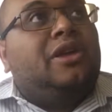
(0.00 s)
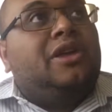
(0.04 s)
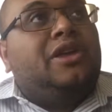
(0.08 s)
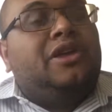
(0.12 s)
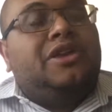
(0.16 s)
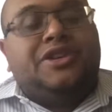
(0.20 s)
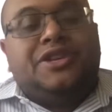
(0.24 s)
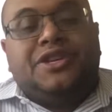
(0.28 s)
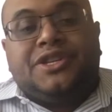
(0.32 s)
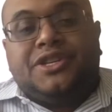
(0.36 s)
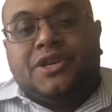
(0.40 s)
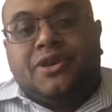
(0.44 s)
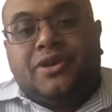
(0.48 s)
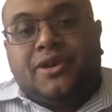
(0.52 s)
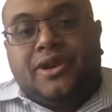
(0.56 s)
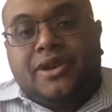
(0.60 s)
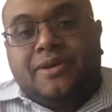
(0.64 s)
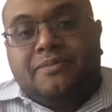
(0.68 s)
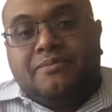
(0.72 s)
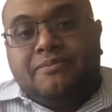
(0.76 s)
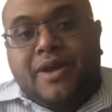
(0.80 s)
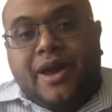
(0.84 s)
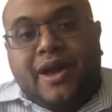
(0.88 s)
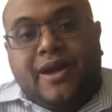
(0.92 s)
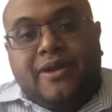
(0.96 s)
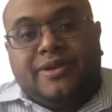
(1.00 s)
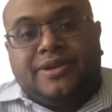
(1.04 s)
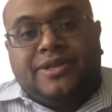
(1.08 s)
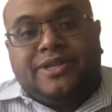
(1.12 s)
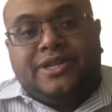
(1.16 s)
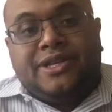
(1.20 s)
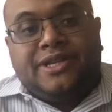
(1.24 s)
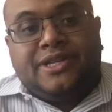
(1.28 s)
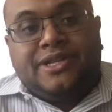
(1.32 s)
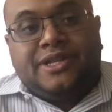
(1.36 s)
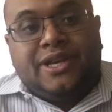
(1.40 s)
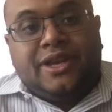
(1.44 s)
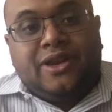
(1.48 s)
You're just going to embarrass
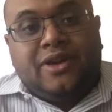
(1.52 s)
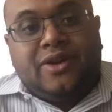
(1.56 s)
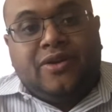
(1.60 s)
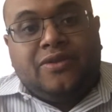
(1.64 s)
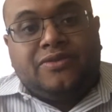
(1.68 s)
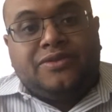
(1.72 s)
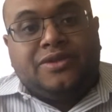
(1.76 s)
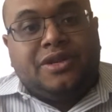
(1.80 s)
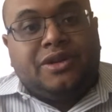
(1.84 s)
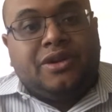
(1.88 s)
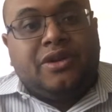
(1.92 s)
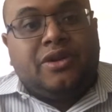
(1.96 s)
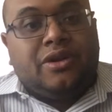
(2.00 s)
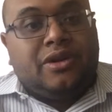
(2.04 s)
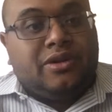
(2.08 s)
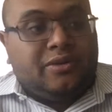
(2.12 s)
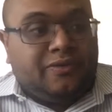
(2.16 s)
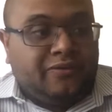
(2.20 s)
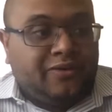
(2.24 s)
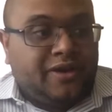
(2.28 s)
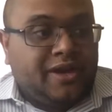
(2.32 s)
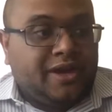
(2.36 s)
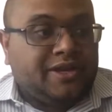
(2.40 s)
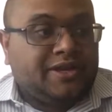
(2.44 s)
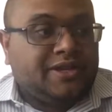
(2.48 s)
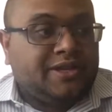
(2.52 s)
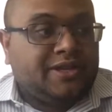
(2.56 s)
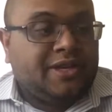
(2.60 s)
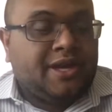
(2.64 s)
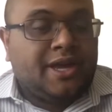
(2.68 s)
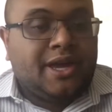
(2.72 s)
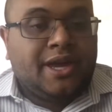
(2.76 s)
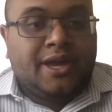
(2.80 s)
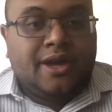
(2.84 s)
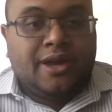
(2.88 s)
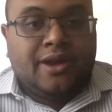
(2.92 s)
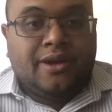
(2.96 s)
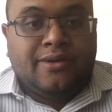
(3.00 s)
yourselves. You're going to face
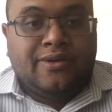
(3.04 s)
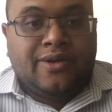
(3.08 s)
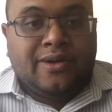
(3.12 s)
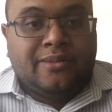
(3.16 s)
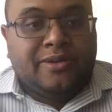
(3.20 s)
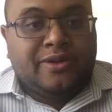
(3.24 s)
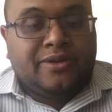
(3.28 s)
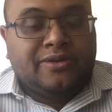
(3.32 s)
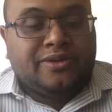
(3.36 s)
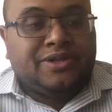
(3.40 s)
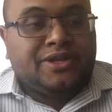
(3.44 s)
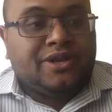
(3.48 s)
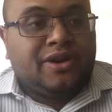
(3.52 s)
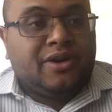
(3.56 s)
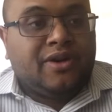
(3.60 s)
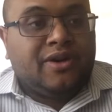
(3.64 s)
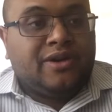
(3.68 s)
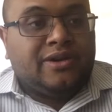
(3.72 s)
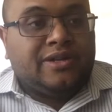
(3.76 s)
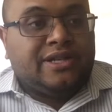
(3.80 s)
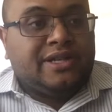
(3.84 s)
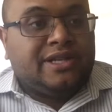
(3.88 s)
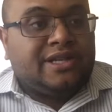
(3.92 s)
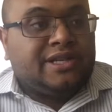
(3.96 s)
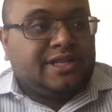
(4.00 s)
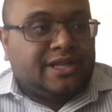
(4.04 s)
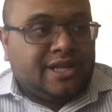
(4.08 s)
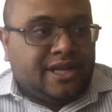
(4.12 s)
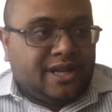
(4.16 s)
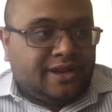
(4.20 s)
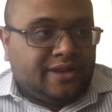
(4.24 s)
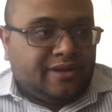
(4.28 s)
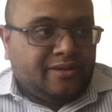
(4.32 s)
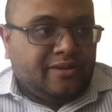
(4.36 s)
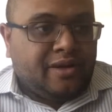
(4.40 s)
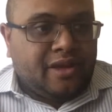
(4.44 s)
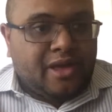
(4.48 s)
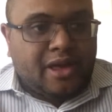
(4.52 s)
criminal charges
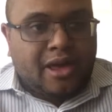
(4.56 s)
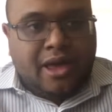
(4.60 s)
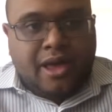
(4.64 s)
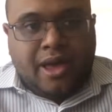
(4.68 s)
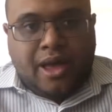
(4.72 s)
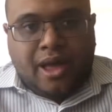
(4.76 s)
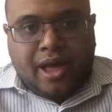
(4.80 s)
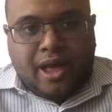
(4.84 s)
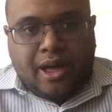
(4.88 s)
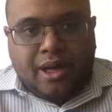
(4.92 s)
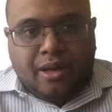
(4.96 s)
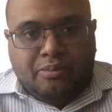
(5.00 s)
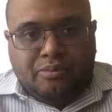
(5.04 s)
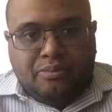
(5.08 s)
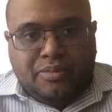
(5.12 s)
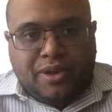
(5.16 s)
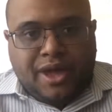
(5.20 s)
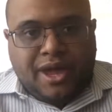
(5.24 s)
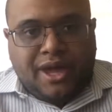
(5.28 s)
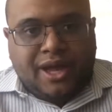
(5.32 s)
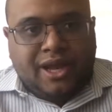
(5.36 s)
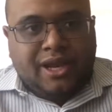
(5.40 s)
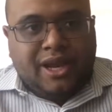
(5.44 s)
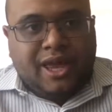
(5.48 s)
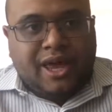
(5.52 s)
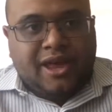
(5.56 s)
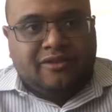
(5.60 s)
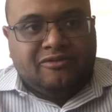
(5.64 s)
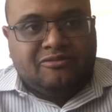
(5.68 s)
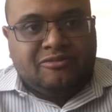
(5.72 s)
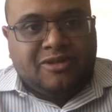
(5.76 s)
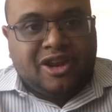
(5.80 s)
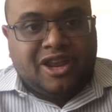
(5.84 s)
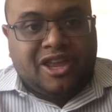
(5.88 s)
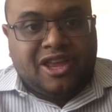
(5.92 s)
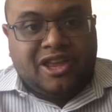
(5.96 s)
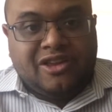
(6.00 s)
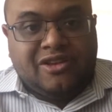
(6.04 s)
and paying a lot of
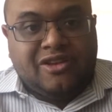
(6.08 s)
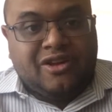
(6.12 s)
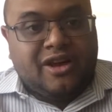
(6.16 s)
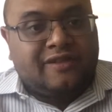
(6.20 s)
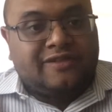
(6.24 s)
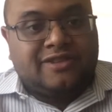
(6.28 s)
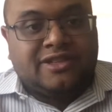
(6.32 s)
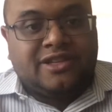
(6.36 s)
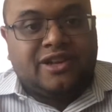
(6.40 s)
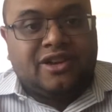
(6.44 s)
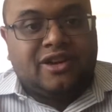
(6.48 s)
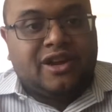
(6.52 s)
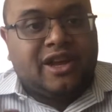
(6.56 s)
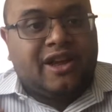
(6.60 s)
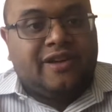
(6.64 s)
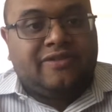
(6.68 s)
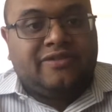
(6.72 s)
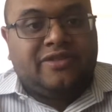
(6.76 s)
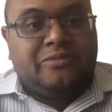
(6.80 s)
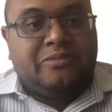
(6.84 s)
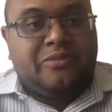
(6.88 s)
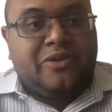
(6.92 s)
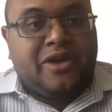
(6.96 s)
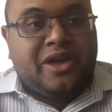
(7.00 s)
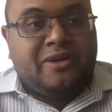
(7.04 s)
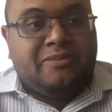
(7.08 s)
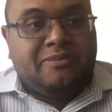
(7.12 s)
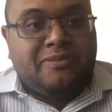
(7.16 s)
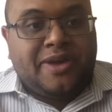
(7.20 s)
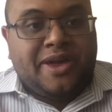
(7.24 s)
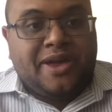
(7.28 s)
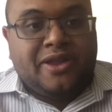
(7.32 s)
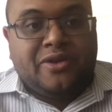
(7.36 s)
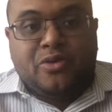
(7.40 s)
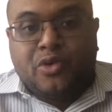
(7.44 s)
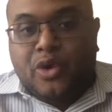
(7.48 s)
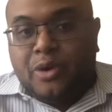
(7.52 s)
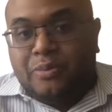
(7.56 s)
money, and you're obviously going to have to pay
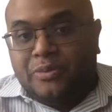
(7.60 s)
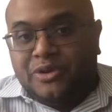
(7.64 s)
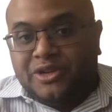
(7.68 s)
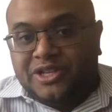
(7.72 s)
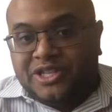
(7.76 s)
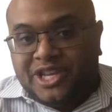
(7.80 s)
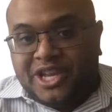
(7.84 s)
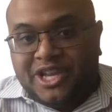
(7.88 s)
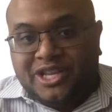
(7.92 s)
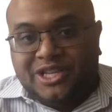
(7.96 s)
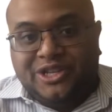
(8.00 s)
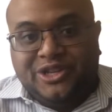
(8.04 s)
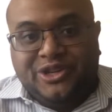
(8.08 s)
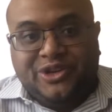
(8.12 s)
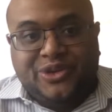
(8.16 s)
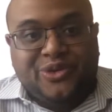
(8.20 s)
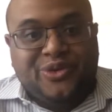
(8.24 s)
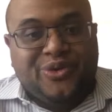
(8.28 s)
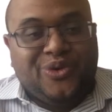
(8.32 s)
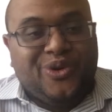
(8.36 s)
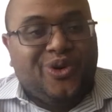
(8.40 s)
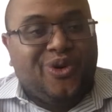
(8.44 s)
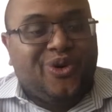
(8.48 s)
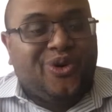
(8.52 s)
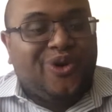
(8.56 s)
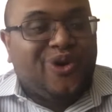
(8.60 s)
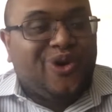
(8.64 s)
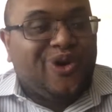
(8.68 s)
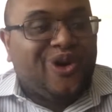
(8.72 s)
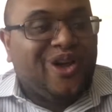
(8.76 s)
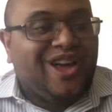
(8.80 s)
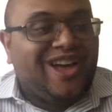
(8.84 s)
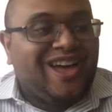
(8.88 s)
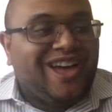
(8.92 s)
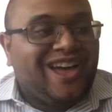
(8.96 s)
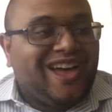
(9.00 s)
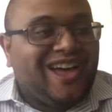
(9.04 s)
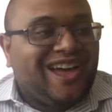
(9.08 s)
me to represent you or
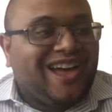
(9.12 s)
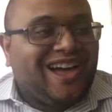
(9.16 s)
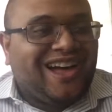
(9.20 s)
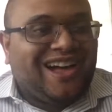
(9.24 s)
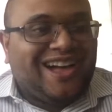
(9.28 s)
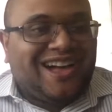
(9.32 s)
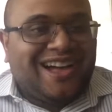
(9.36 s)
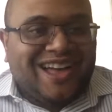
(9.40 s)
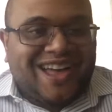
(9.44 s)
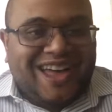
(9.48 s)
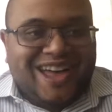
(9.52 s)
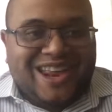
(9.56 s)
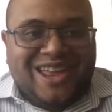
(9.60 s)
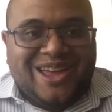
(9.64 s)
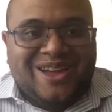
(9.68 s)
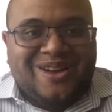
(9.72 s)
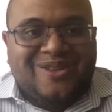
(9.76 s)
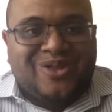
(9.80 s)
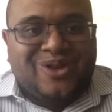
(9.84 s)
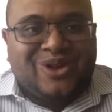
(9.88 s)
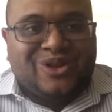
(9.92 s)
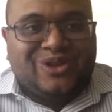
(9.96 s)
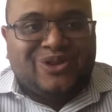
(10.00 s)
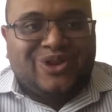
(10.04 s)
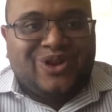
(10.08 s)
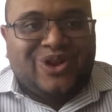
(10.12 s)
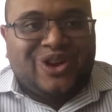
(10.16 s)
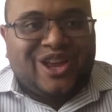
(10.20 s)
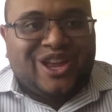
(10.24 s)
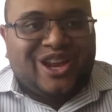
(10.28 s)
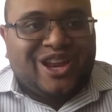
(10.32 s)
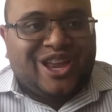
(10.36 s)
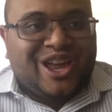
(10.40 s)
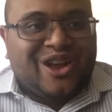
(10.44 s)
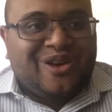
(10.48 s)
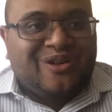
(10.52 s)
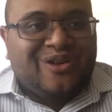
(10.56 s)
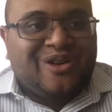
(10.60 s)
any other attorney
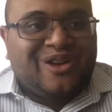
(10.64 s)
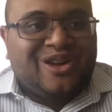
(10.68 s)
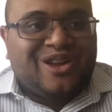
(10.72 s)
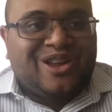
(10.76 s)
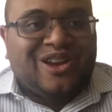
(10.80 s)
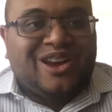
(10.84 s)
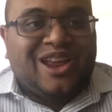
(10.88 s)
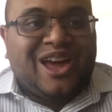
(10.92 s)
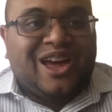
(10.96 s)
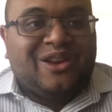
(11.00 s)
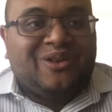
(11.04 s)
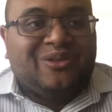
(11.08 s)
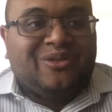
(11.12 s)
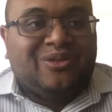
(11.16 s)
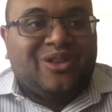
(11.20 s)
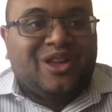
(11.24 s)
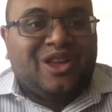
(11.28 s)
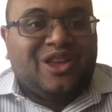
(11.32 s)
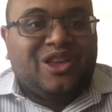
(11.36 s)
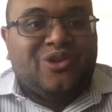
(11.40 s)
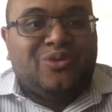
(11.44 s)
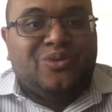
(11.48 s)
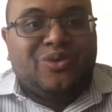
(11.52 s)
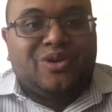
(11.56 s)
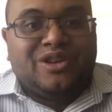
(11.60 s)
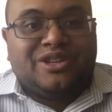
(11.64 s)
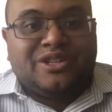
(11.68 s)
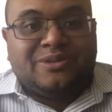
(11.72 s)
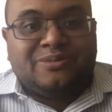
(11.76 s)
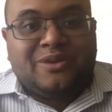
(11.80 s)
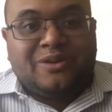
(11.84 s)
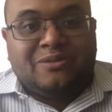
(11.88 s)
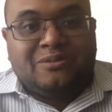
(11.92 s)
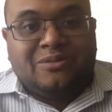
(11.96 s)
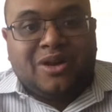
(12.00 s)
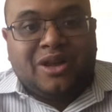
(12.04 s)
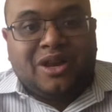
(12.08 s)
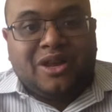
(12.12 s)
in the area. And I don't think you want to
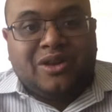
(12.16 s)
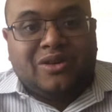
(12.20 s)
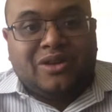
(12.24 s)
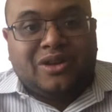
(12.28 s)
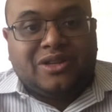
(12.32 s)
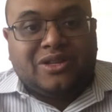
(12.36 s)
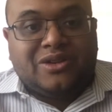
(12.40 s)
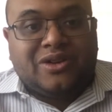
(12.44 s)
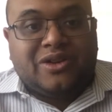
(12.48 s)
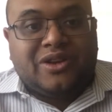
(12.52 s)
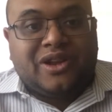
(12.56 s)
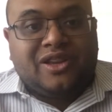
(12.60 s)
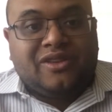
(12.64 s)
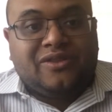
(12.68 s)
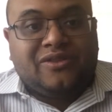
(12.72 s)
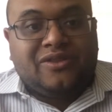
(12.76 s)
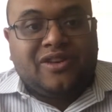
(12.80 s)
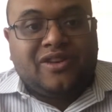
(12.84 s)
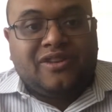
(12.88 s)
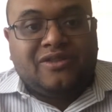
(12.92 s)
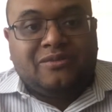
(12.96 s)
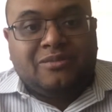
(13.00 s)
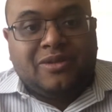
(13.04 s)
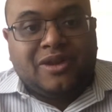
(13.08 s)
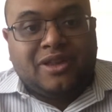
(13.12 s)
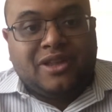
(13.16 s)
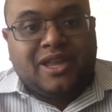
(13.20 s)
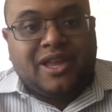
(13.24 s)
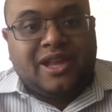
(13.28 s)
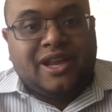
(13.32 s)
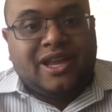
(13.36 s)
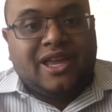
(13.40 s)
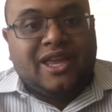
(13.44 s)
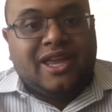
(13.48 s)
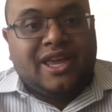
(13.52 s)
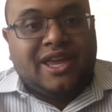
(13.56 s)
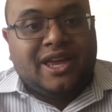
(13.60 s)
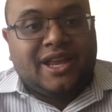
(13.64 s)
spend money on attorney's fees. But then
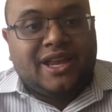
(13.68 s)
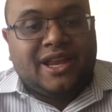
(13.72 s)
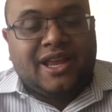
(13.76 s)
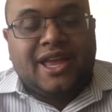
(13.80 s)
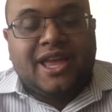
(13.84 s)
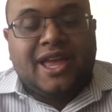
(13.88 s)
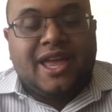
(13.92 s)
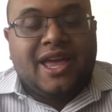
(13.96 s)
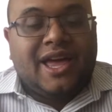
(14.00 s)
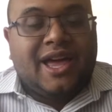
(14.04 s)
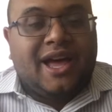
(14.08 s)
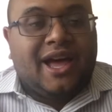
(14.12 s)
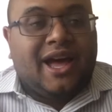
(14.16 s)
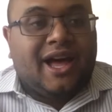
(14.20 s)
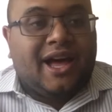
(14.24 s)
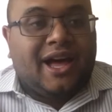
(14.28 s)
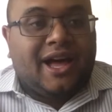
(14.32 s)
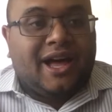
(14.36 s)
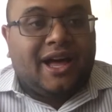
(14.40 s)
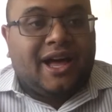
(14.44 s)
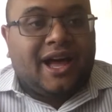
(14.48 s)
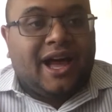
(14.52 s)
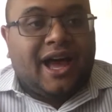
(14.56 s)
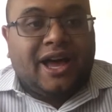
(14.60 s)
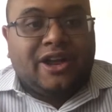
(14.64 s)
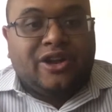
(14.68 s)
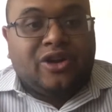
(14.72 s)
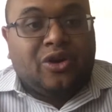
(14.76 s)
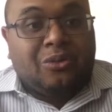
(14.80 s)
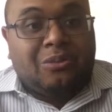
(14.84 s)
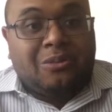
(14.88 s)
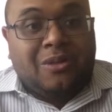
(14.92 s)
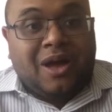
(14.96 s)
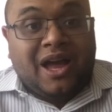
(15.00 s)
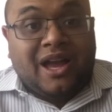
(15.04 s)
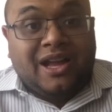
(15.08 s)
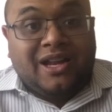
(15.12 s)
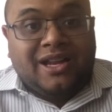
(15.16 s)
again, I don't
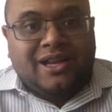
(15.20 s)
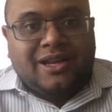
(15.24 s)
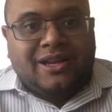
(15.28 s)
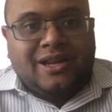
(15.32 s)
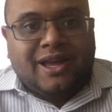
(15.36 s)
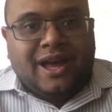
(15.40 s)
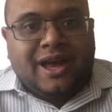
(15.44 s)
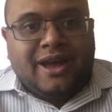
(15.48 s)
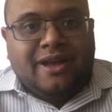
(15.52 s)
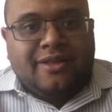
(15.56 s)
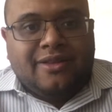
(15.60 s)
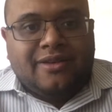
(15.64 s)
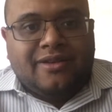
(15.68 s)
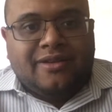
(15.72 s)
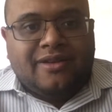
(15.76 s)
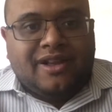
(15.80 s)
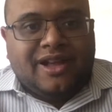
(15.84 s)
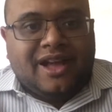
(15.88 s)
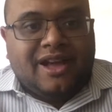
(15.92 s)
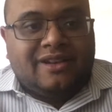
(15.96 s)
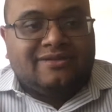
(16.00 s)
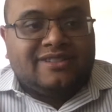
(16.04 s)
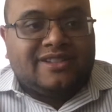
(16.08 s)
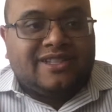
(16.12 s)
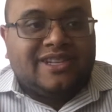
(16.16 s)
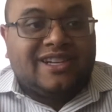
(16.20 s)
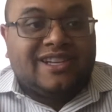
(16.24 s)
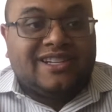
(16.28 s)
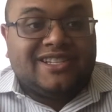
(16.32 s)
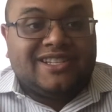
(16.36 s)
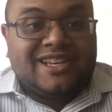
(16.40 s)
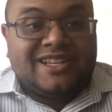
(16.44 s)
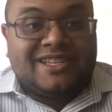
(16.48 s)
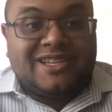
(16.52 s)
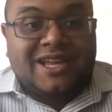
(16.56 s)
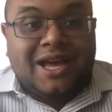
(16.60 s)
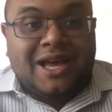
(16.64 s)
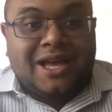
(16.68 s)
mind it either, obviously,
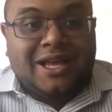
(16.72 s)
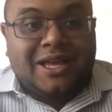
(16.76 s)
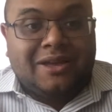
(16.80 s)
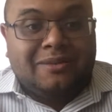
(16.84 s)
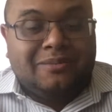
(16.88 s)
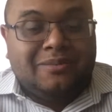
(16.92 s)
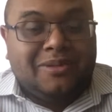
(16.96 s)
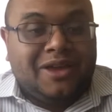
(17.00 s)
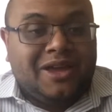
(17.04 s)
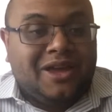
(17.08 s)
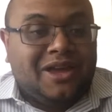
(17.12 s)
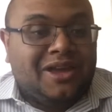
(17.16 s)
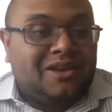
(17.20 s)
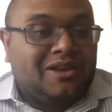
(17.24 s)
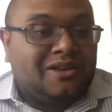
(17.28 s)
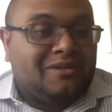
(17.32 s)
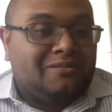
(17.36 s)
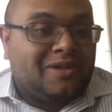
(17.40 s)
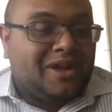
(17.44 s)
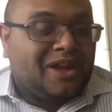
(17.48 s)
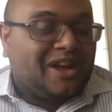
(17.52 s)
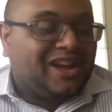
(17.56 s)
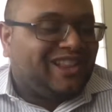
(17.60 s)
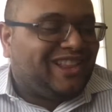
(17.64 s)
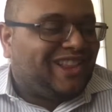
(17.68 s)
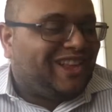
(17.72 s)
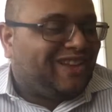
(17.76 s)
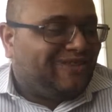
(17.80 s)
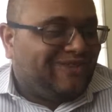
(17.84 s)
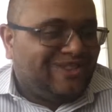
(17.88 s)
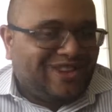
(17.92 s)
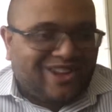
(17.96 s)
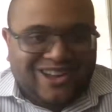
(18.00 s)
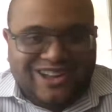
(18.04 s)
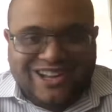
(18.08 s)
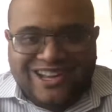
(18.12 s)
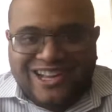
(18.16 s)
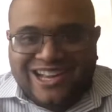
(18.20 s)
because that's how I get paid and make a living.